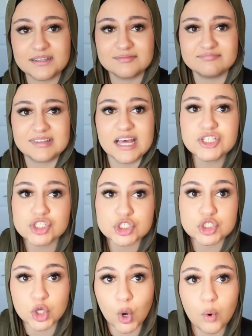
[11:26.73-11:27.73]
That's
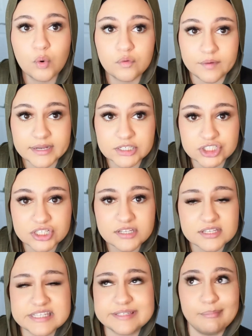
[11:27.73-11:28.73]
so cringy.
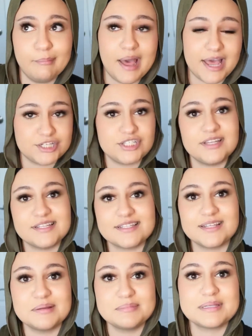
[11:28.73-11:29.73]
Smash the
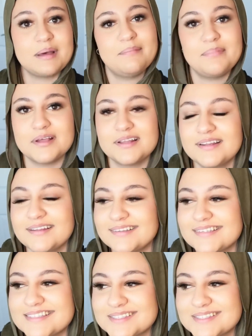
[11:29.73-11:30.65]
thumbs up button.